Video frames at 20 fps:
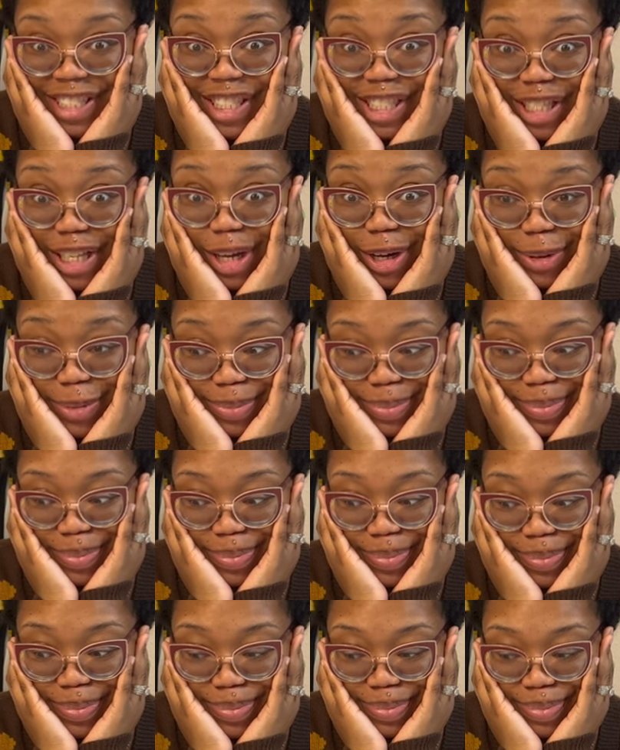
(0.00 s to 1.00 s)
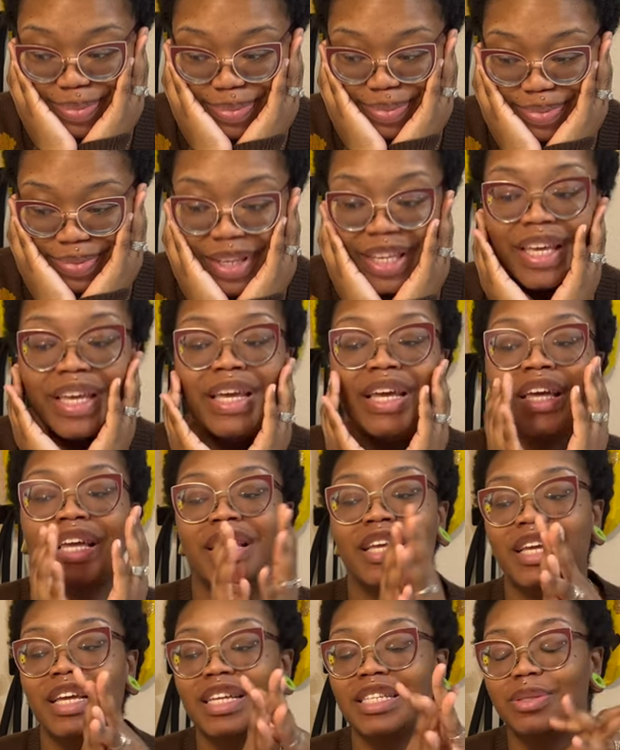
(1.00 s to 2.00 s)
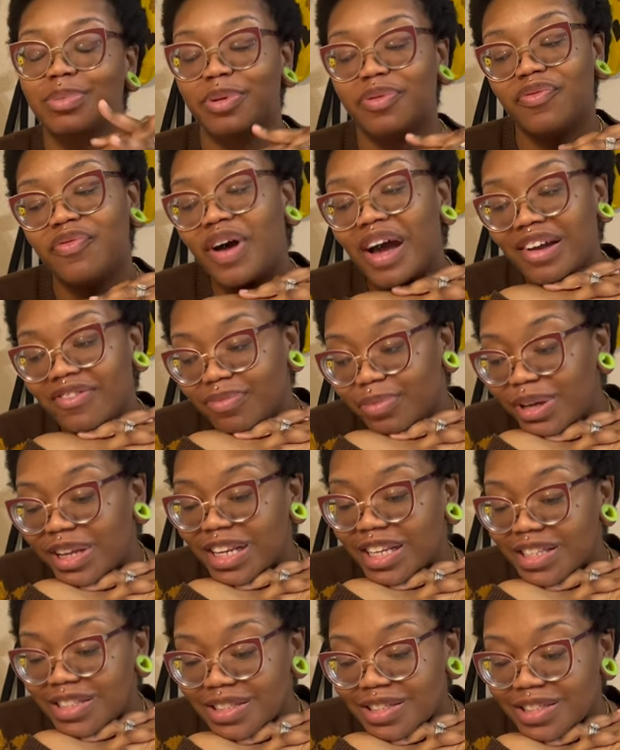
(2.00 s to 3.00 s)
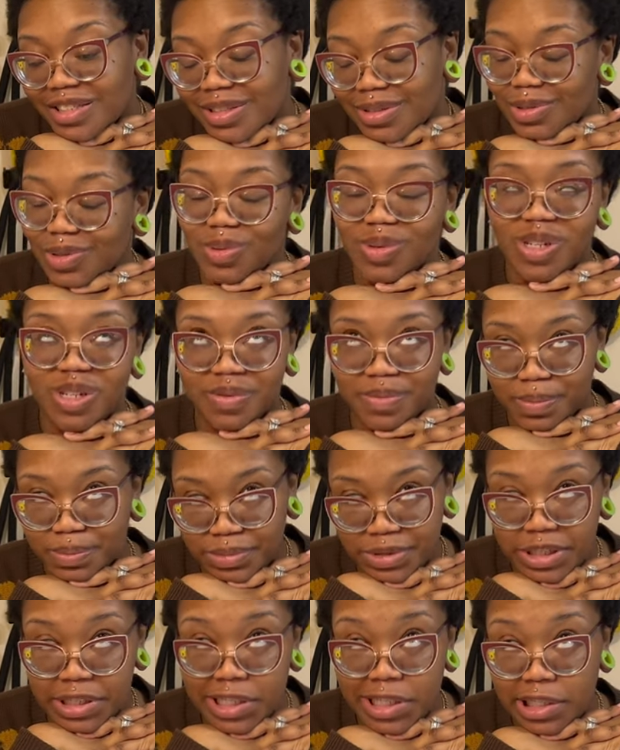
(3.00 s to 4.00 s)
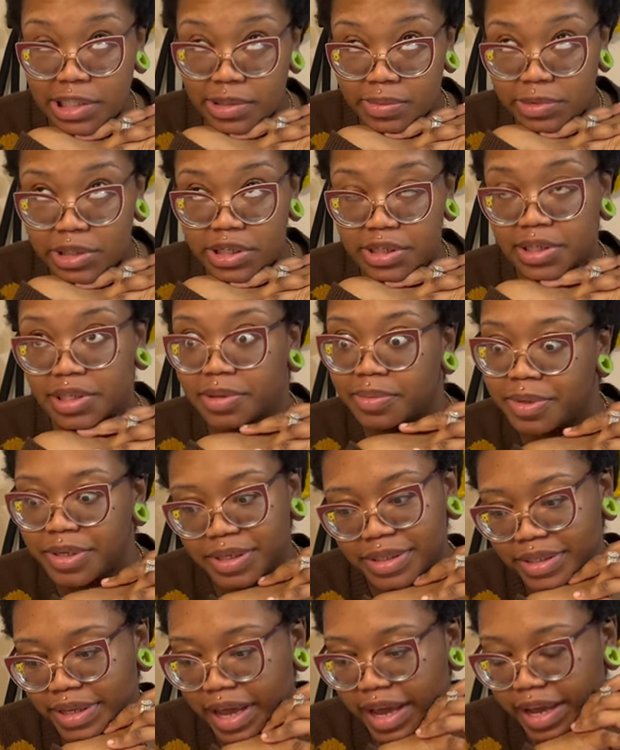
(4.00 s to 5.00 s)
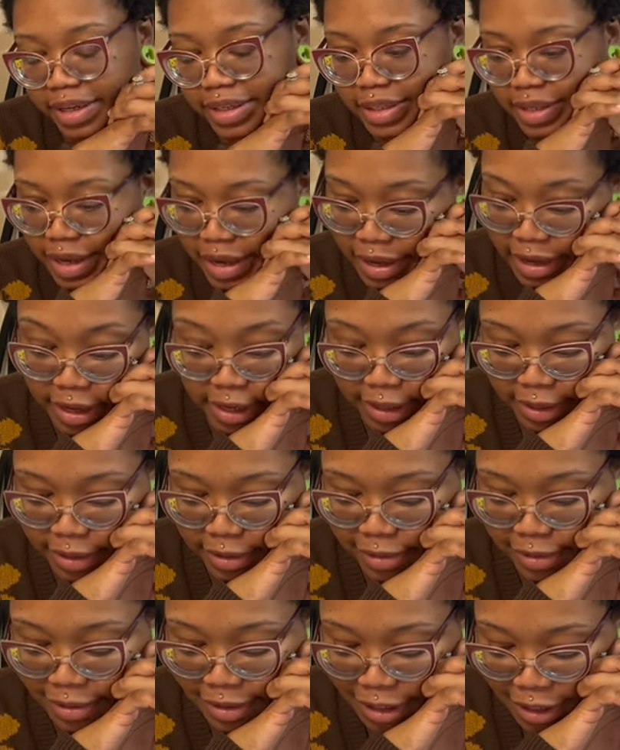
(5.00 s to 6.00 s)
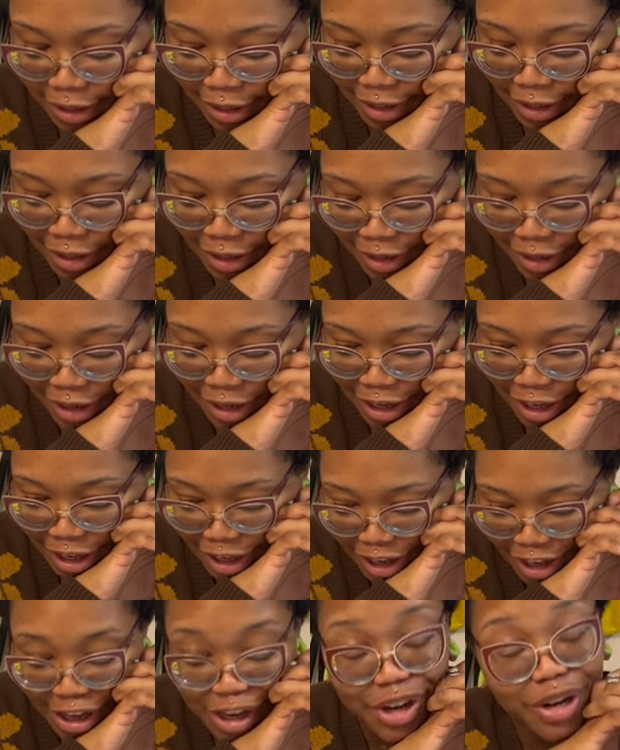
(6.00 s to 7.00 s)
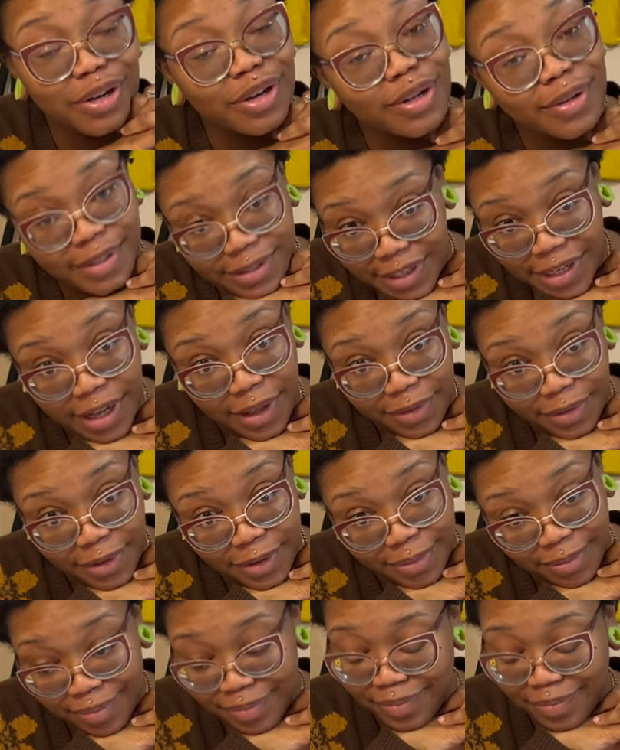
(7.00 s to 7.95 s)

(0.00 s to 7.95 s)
So it's been five minutes, well, six minutes to be exact, and here goes nothing.